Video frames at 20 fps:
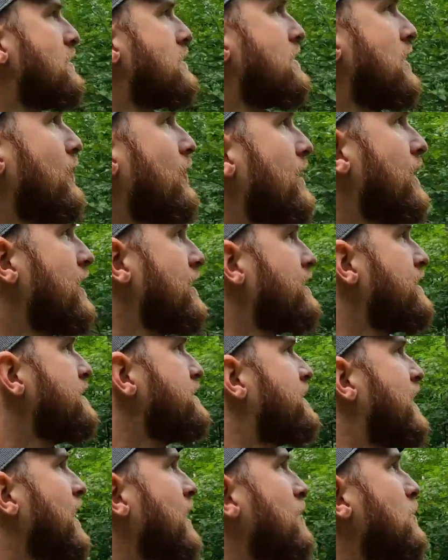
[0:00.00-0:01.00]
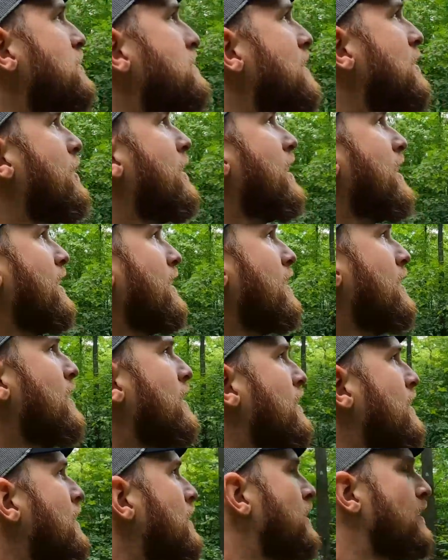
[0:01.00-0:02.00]
So I want to get these cameras up higher.
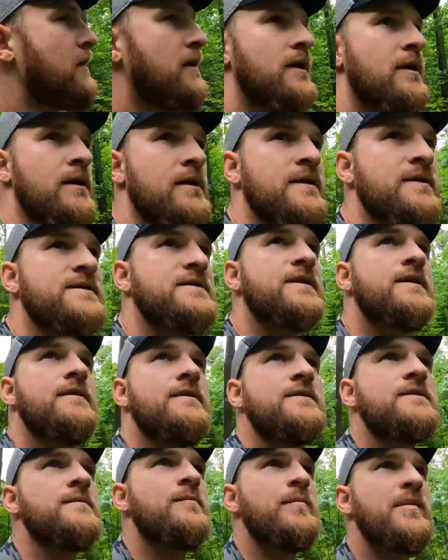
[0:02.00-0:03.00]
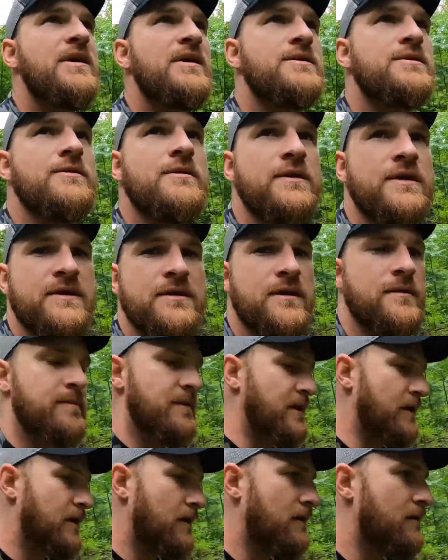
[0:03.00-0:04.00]
You can see there's some beech trees up
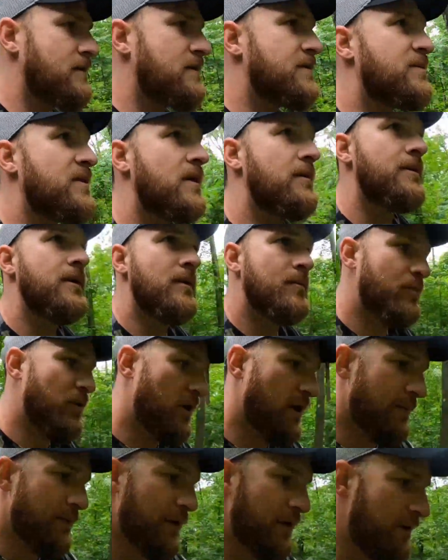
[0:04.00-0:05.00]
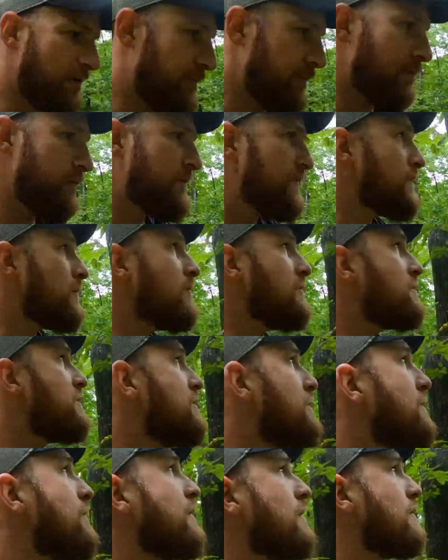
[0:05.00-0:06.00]
there. It's probably the primary food source
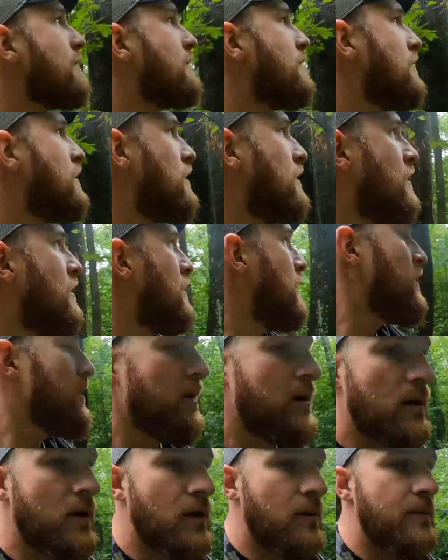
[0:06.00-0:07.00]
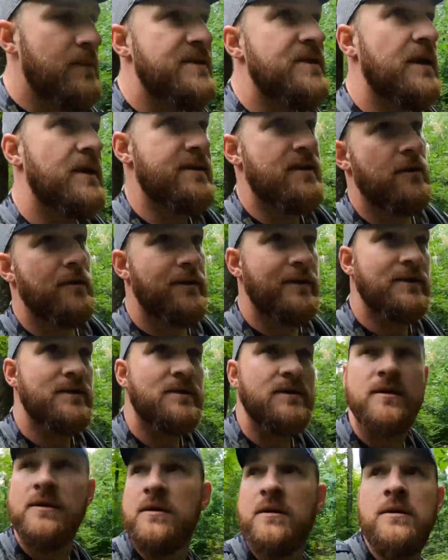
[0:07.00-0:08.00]
in here. Besides all
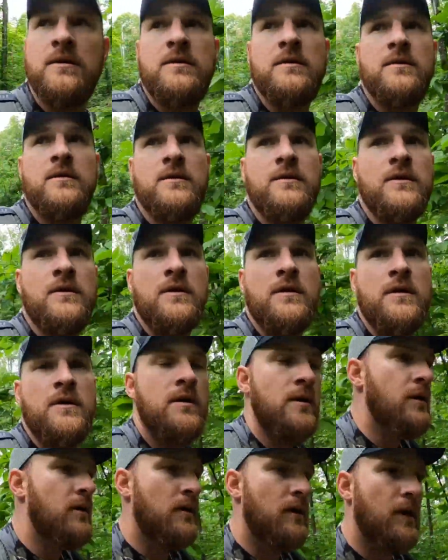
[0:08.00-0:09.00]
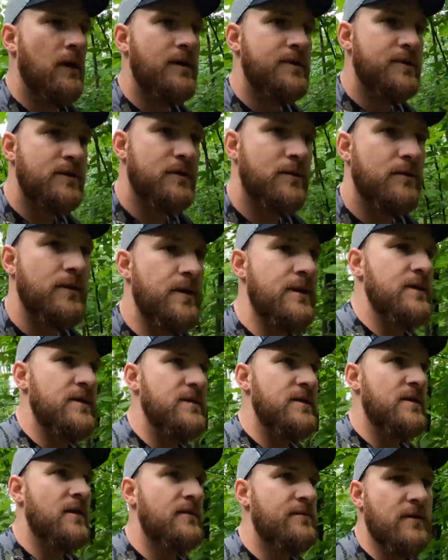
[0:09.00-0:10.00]
this lush green
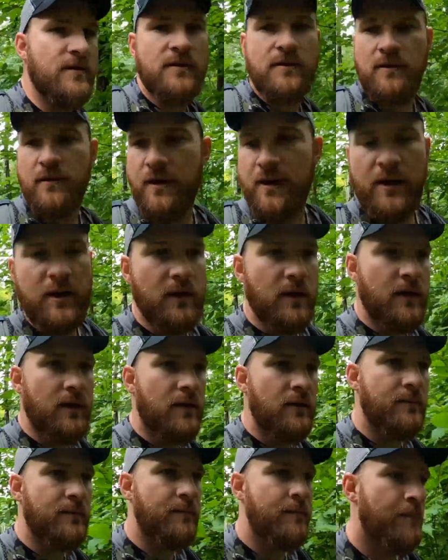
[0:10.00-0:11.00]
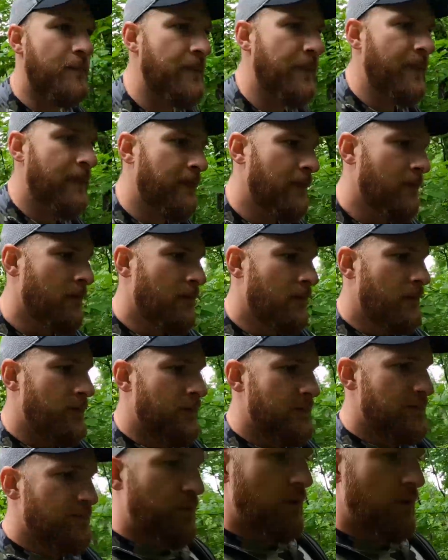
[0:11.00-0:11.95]
stuff that they're eating on. It's